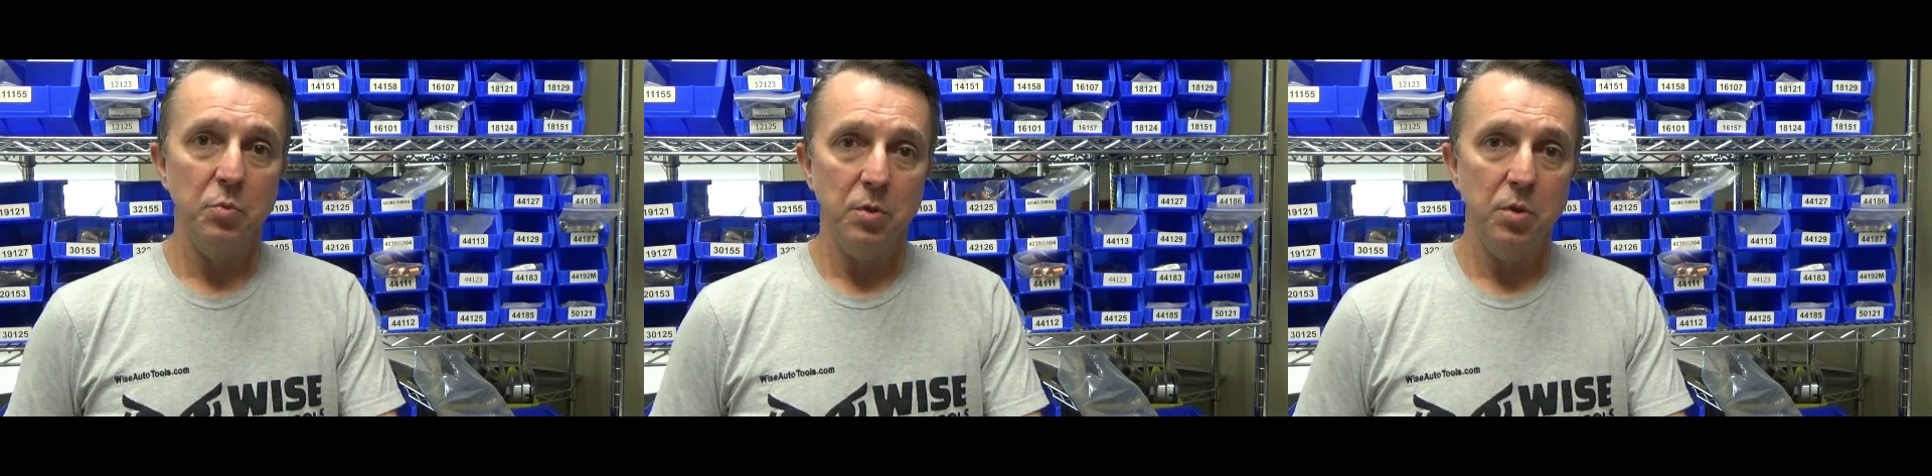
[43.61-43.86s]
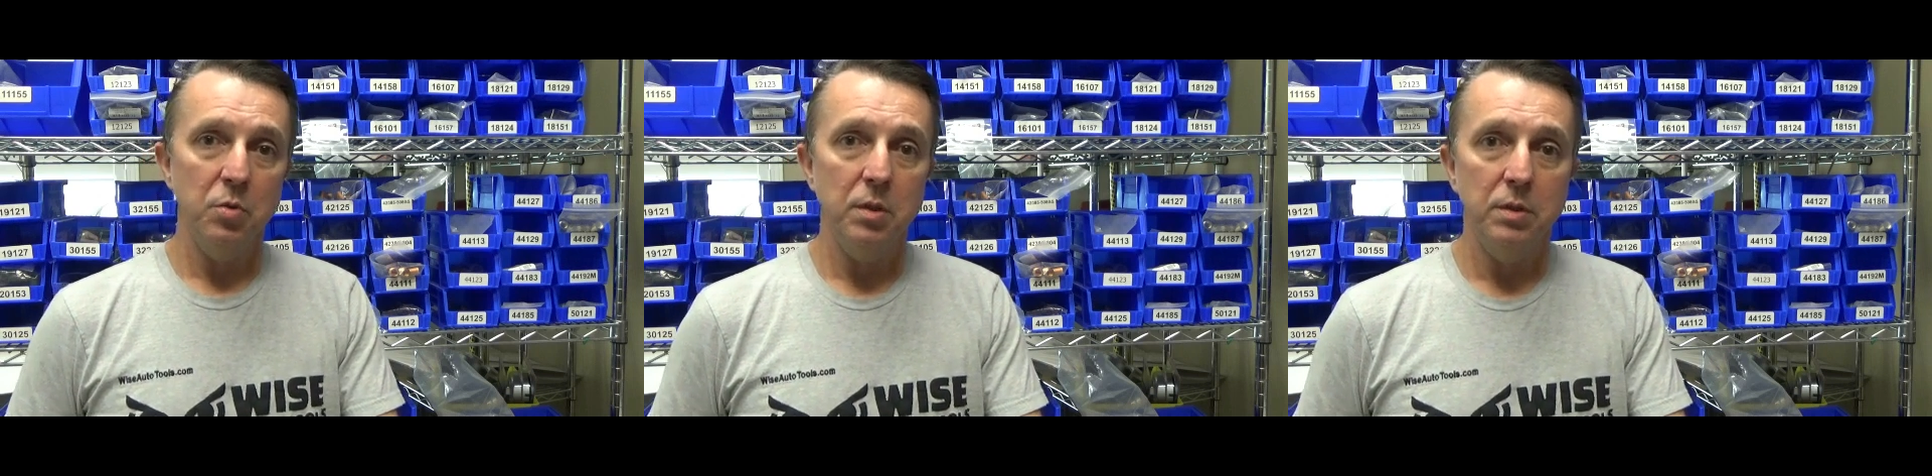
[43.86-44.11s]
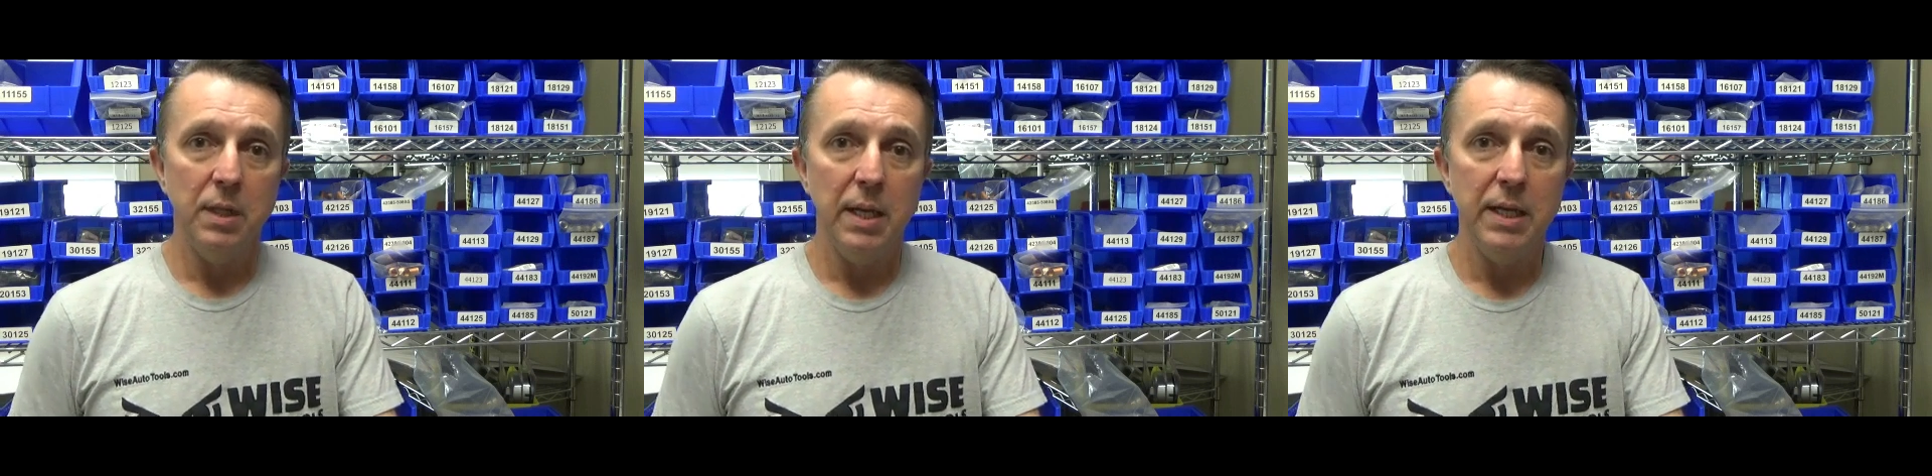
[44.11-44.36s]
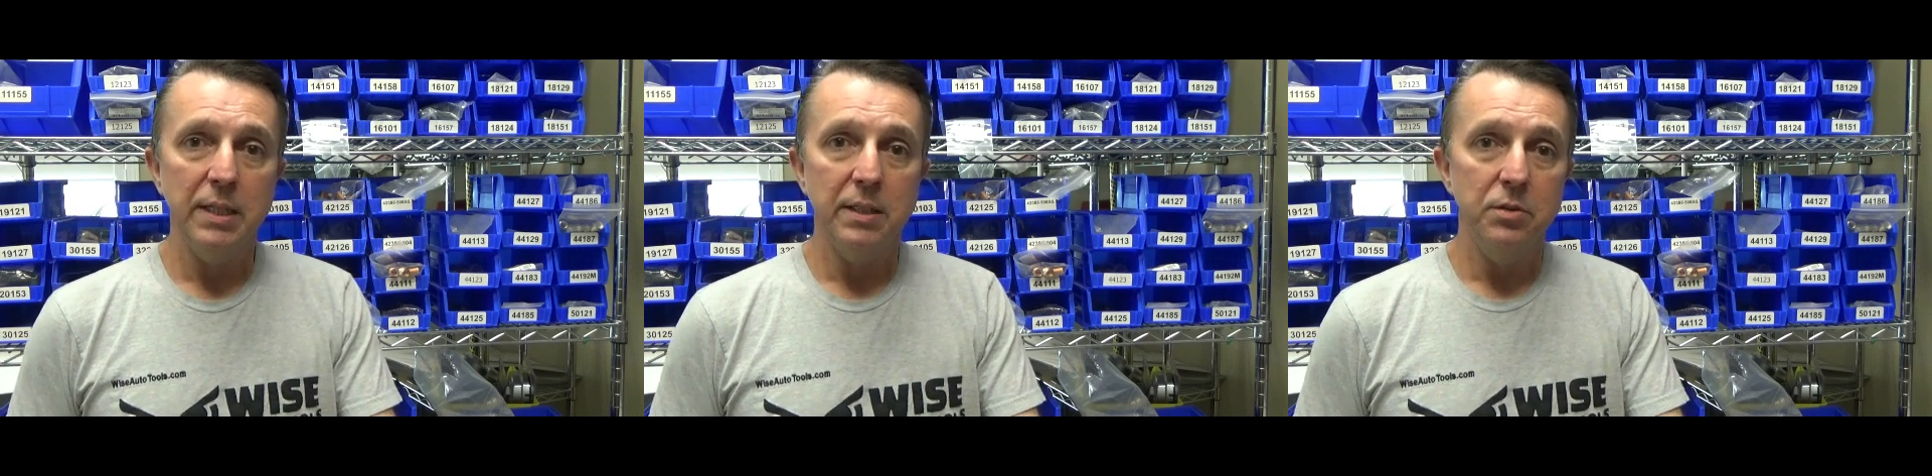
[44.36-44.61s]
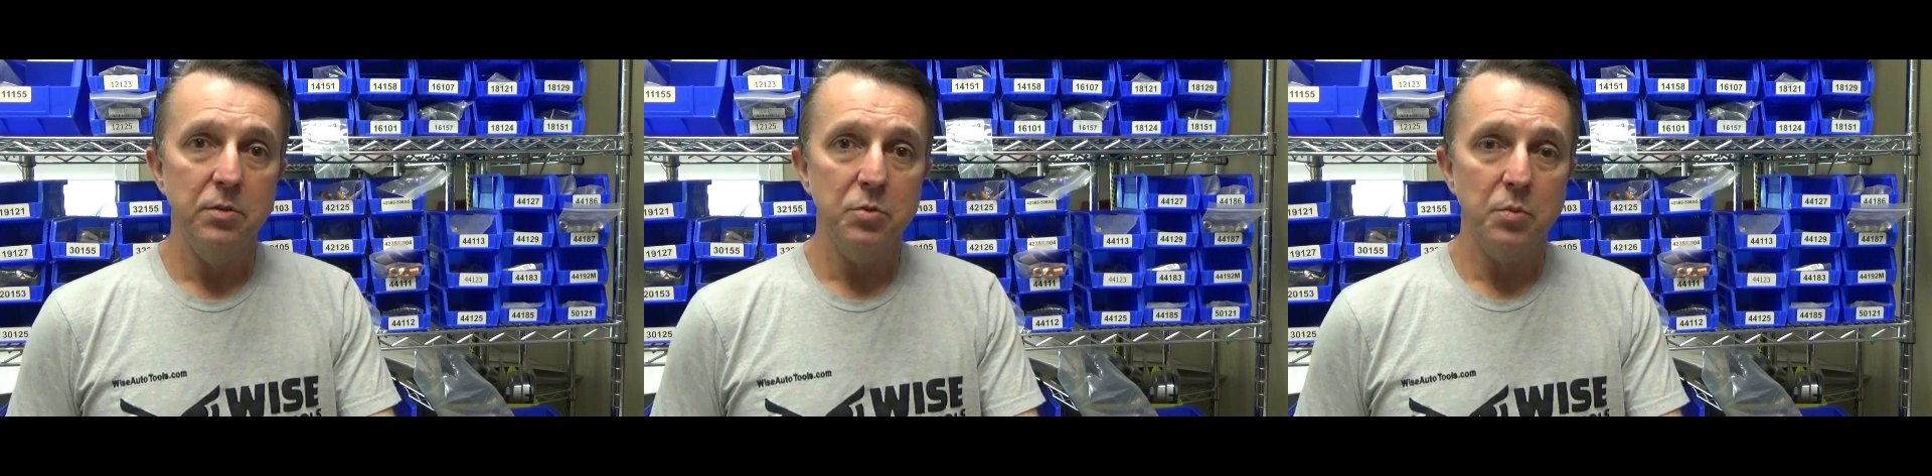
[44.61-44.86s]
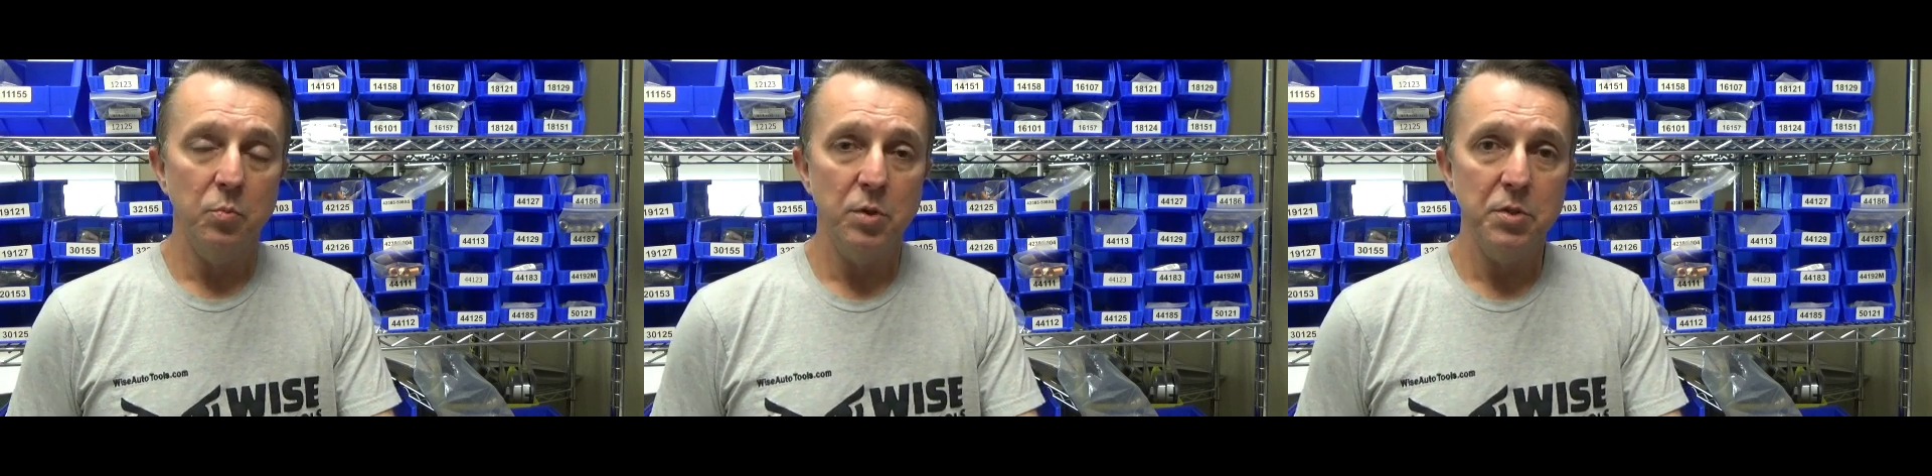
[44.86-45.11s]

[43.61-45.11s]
will go online and do some